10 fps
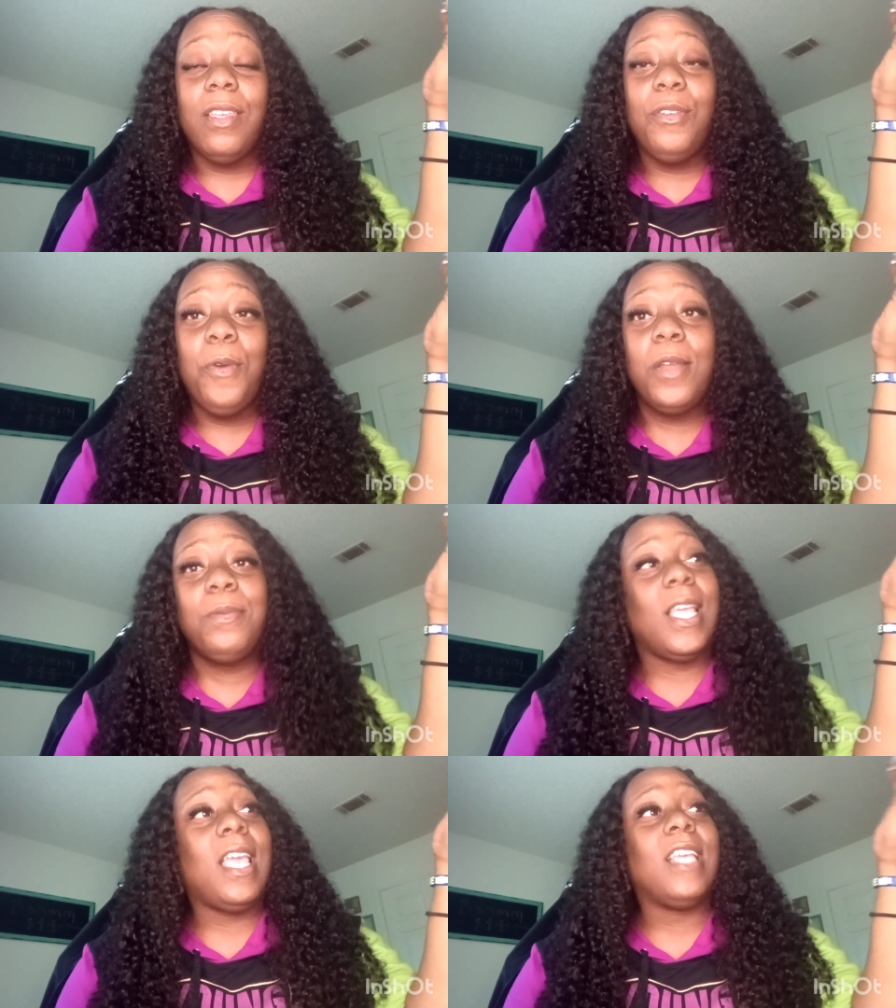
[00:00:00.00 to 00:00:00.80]
You know what I'm
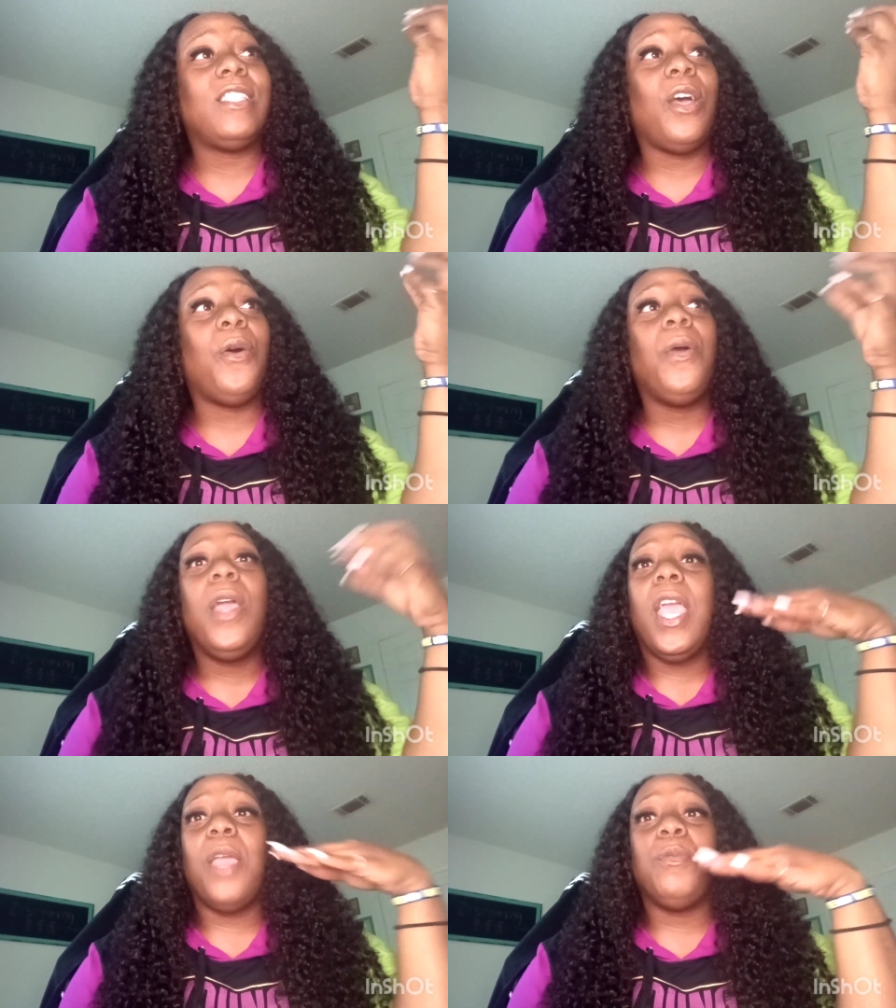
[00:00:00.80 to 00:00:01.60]
saying? So
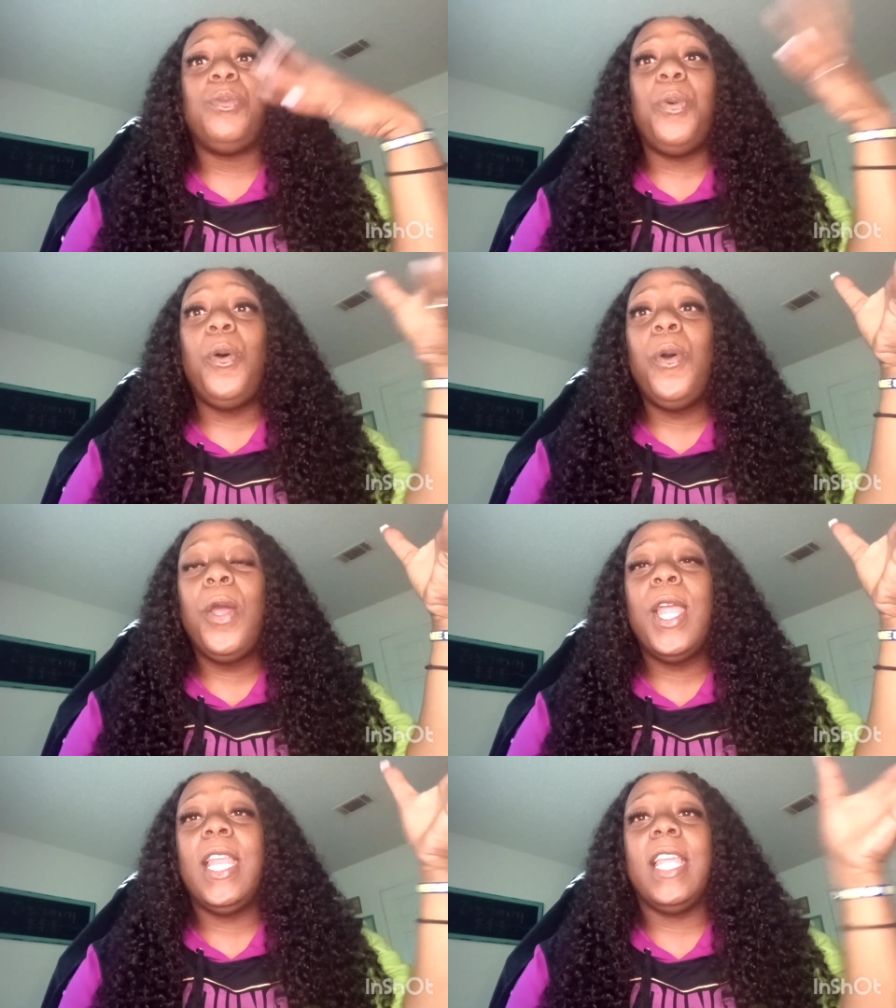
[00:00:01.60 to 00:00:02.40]
it was
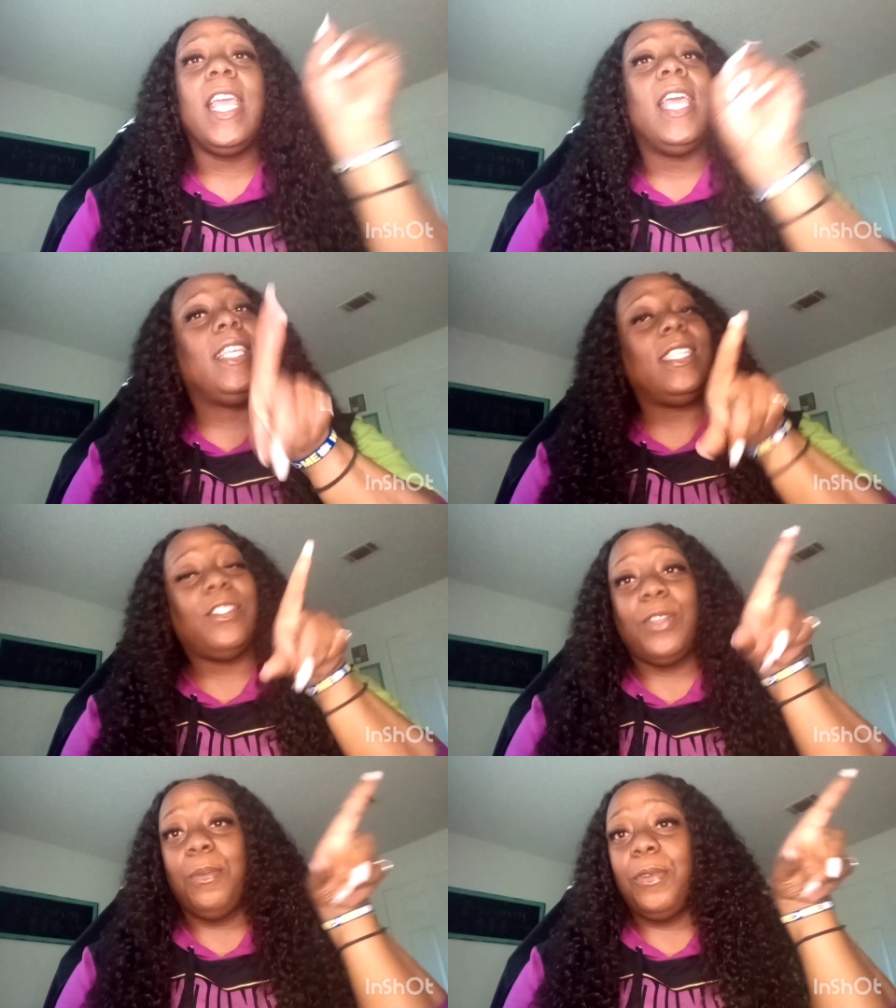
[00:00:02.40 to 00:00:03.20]
born, and these
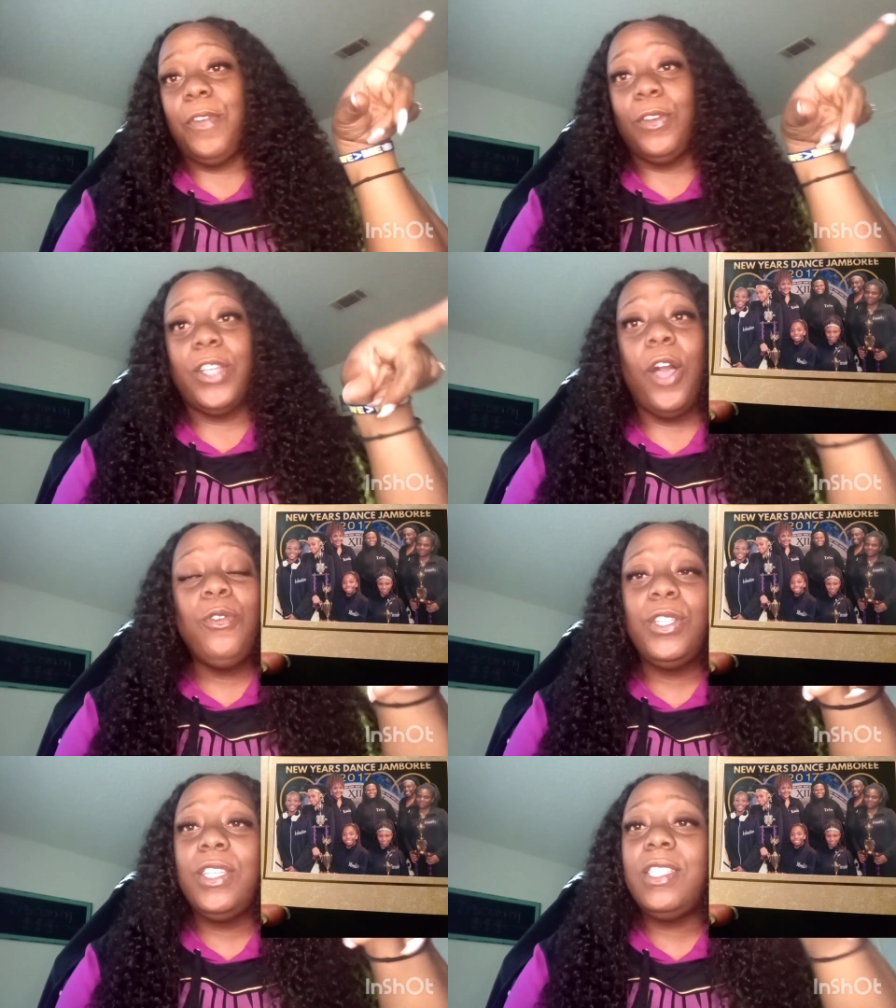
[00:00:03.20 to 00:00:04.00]
are some of the first
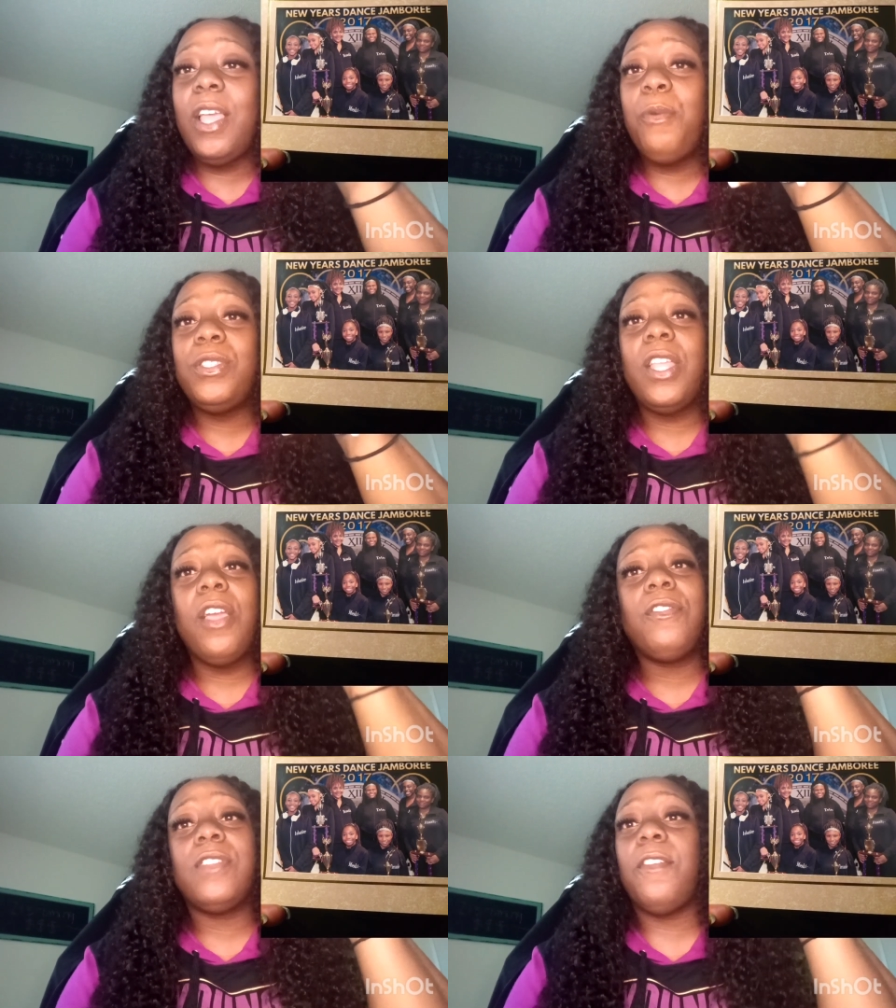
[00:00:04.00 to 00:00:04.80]
coaches that was
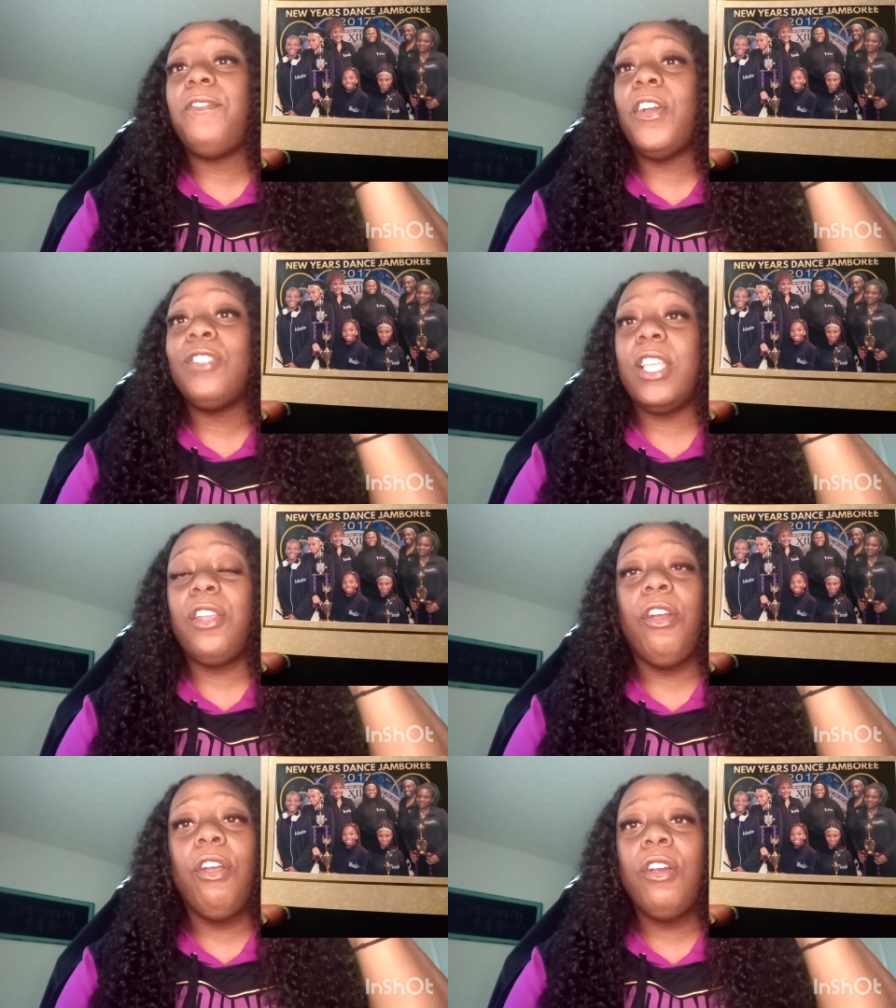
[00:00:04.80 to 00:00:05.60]
there. It's the first set
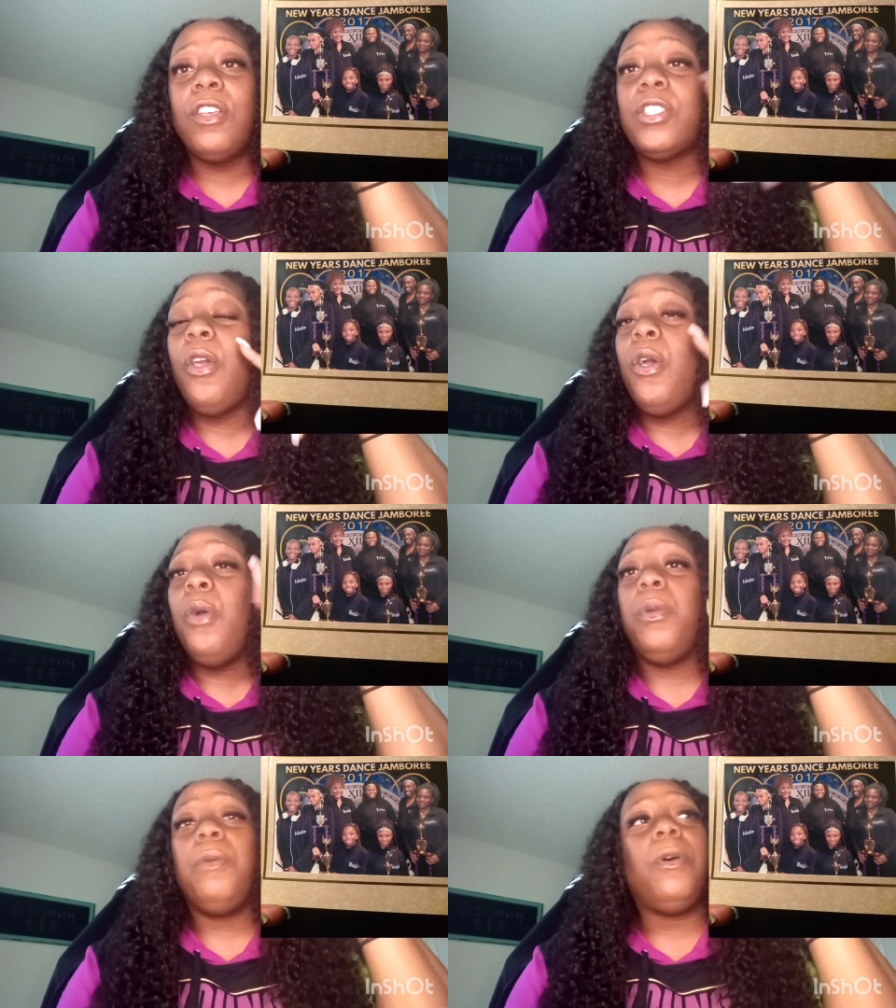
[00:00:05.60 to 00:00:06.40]
of girls.
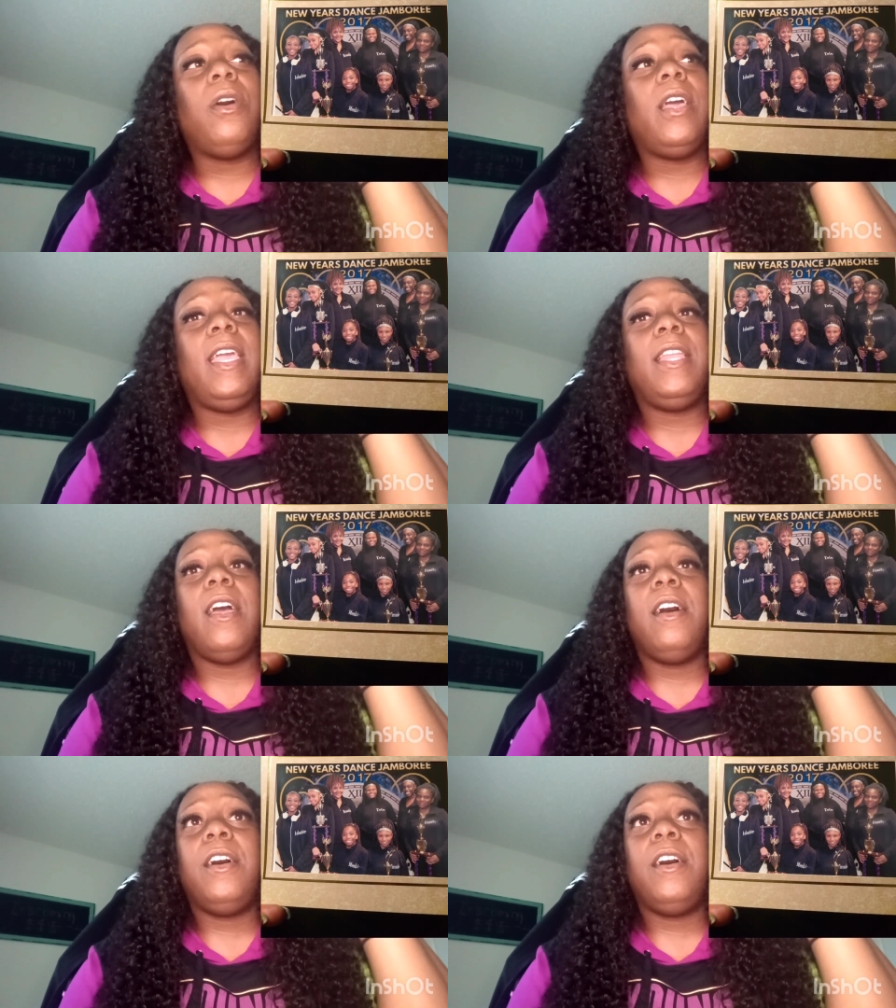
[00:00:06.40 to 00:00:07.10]
We won.